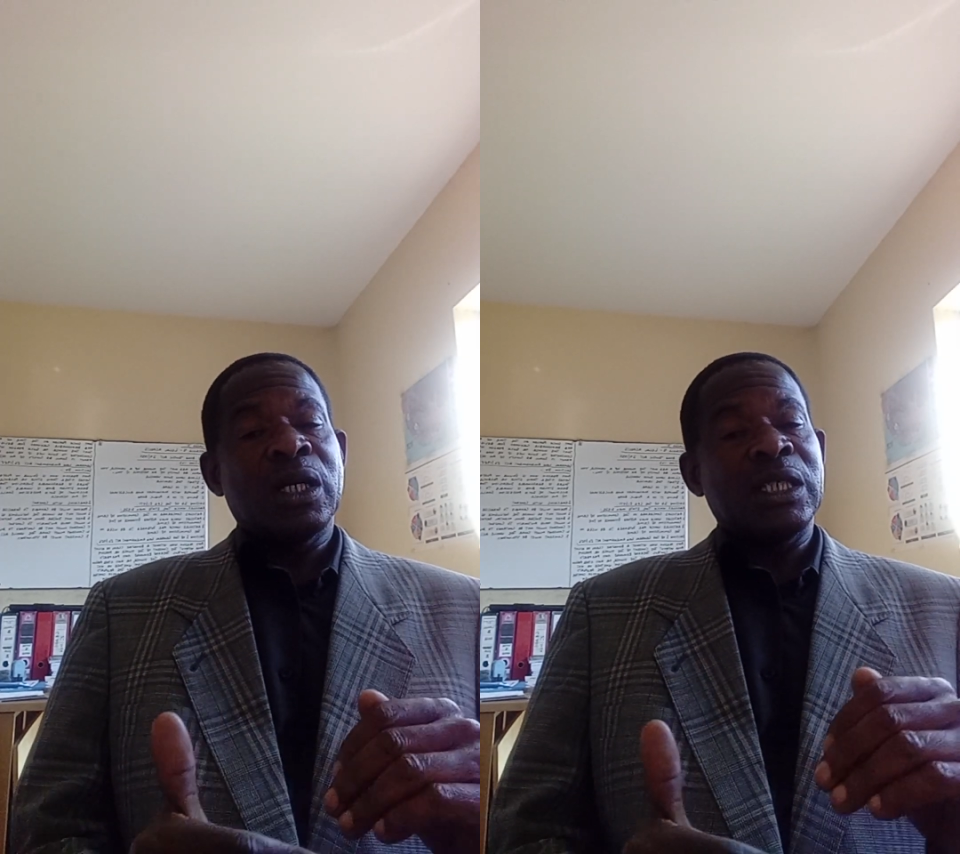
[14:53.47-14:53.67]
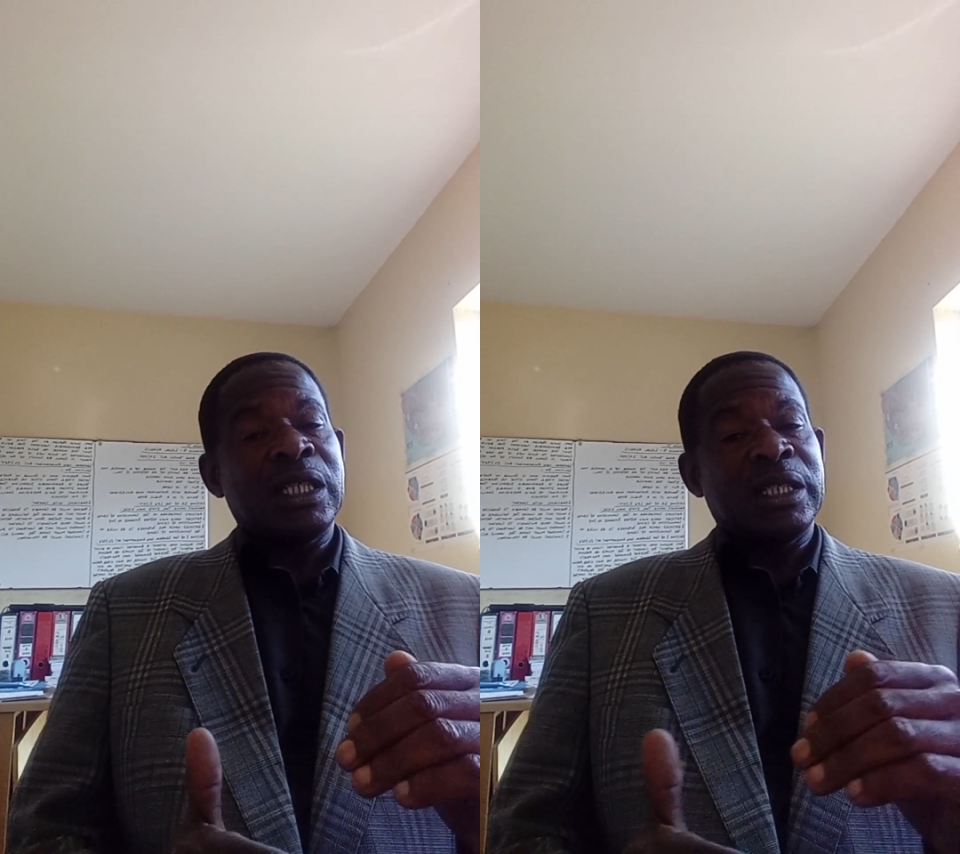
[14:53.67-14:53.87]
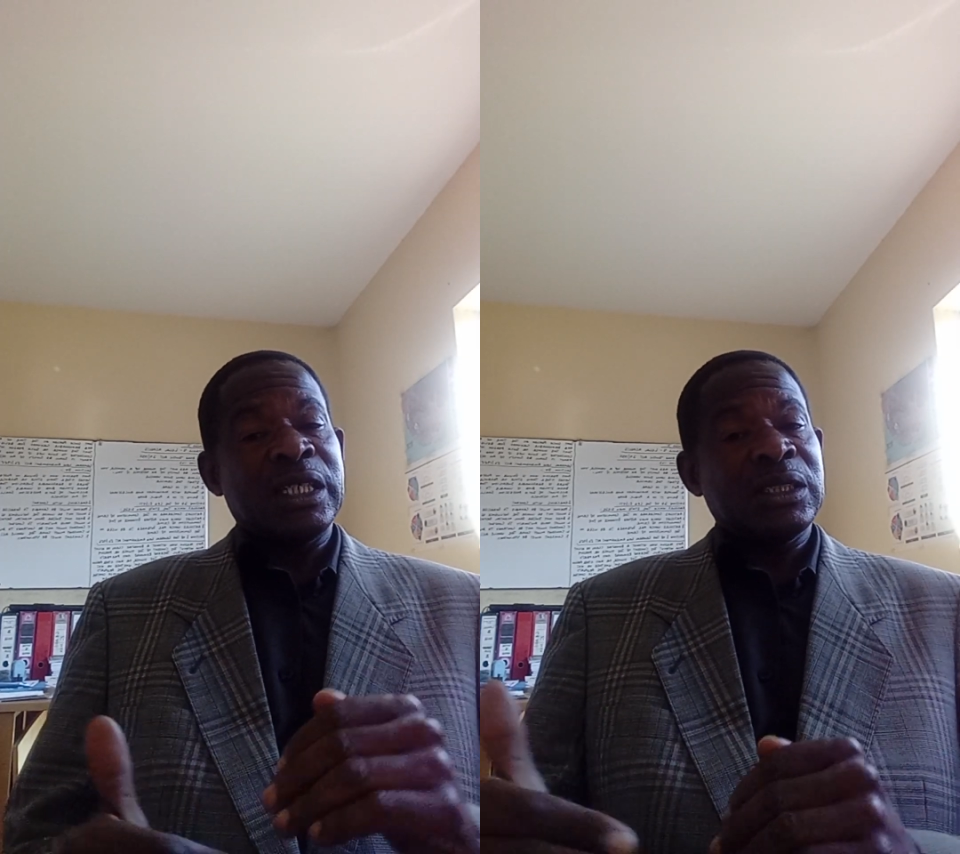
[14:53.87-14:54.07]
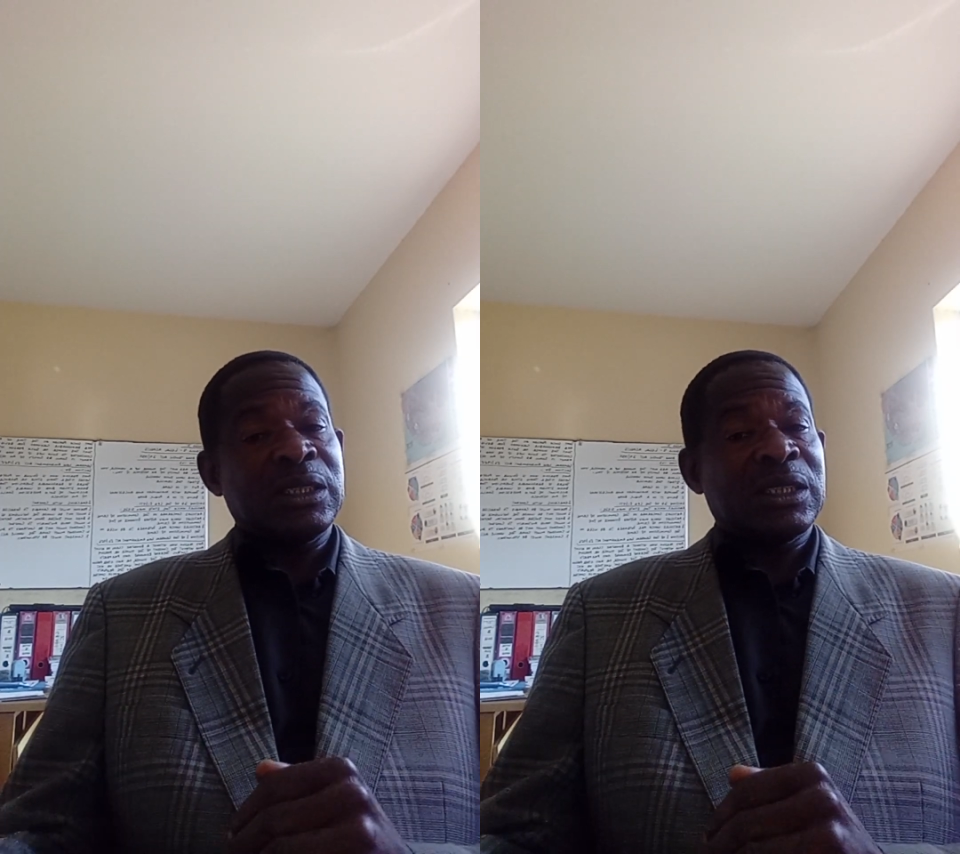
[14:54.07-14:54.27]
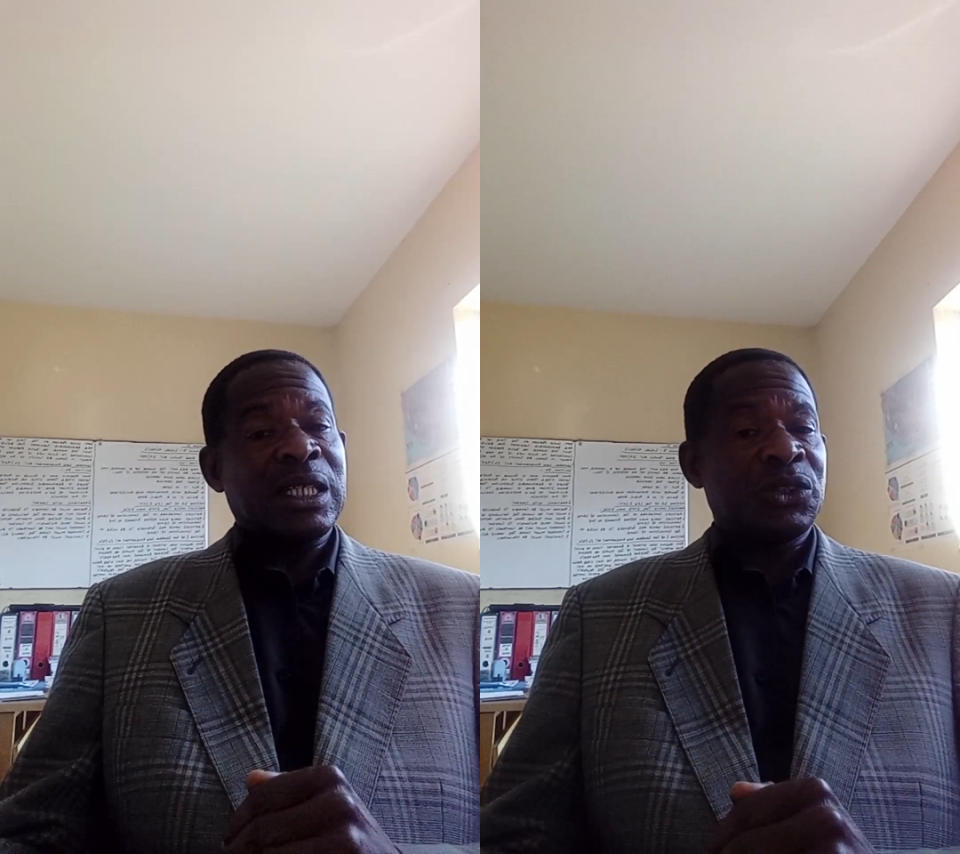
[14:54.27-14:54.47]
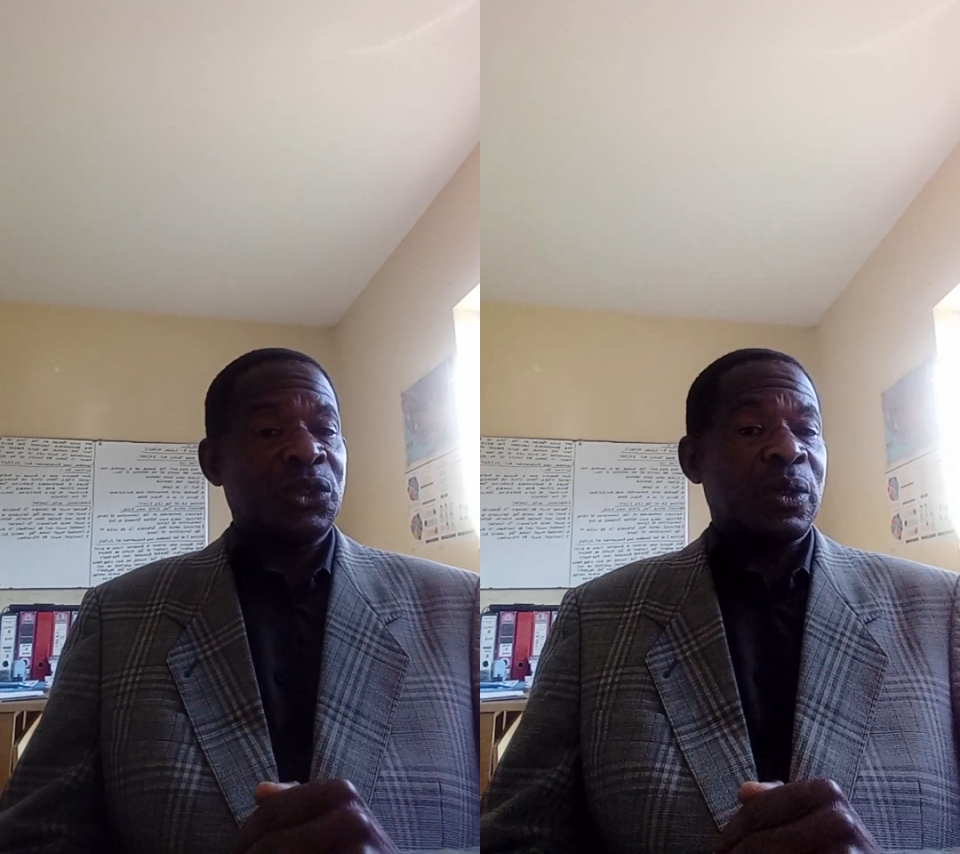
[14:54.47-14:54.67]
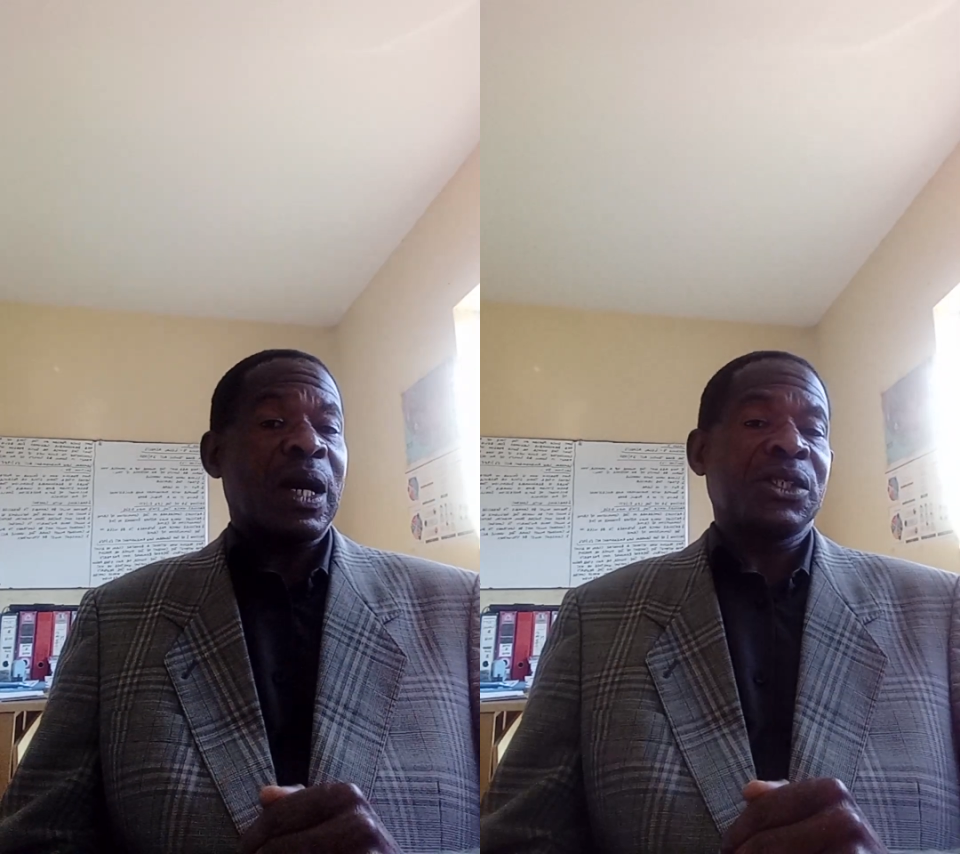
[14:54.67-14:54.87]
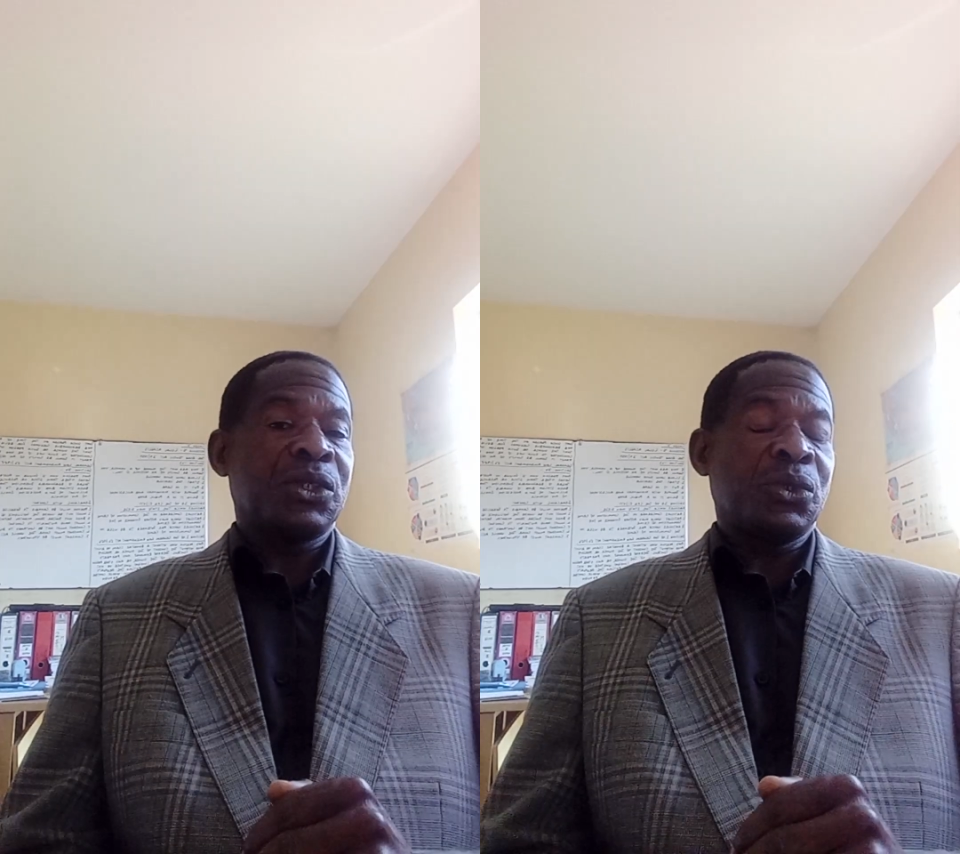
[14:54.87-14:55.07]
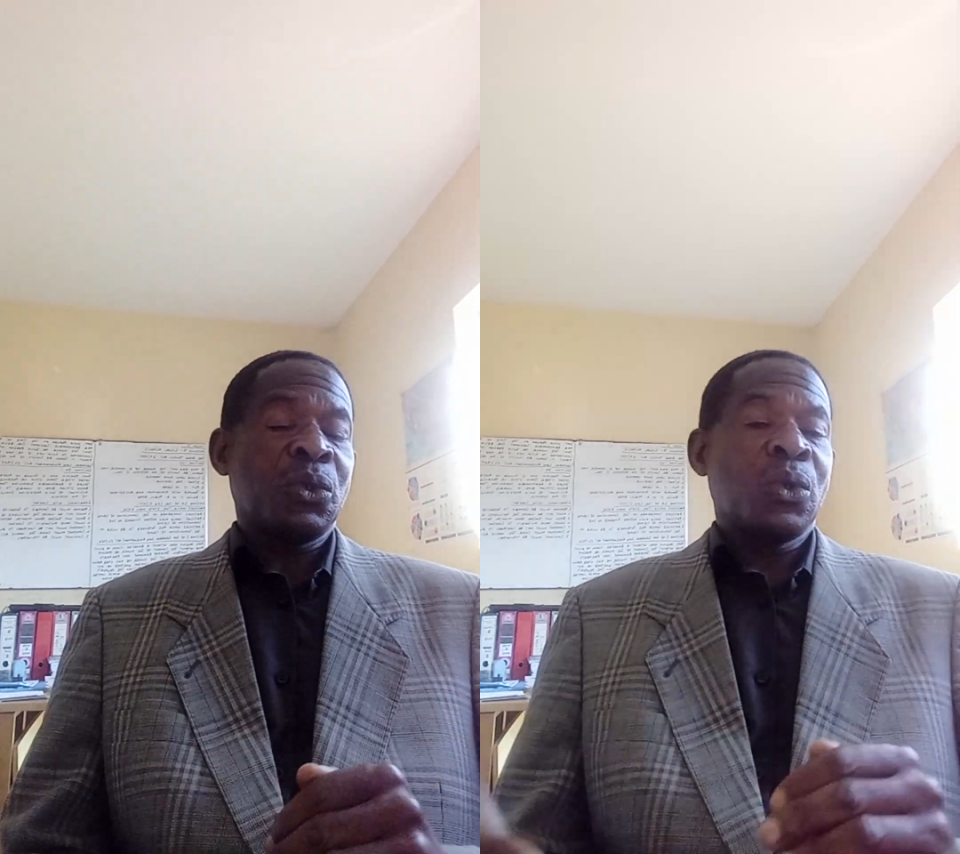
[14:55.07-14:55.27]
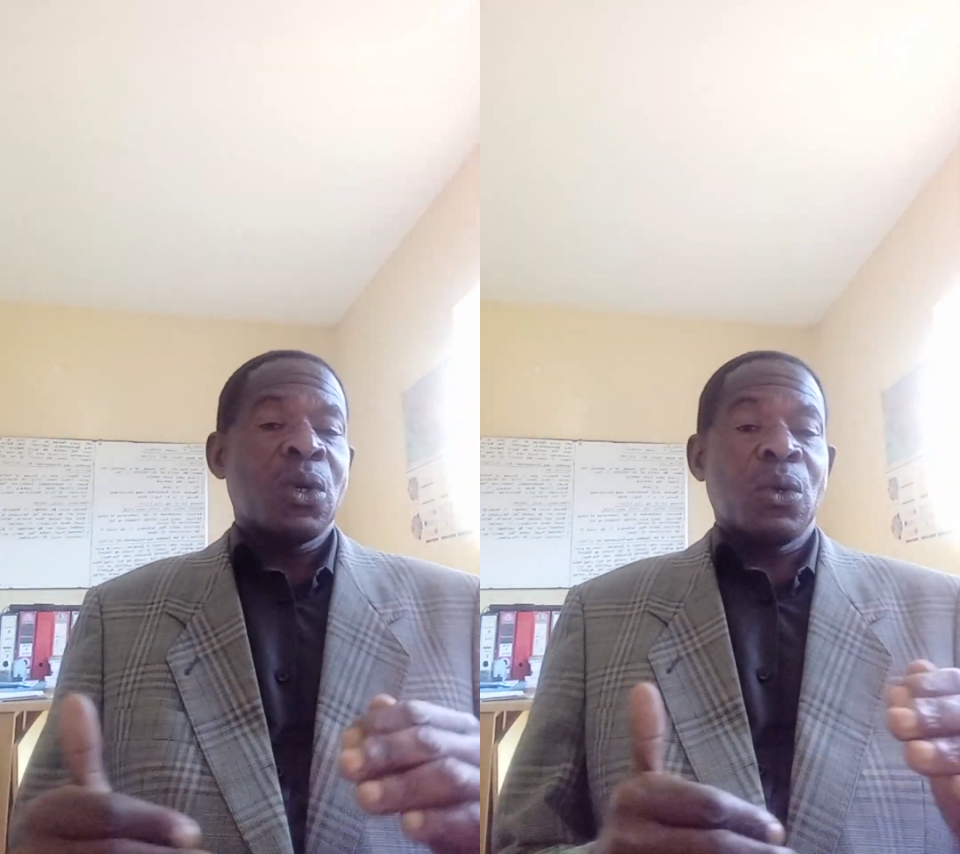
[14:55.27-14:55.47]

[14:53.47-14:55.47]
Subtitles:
and the things that you can't do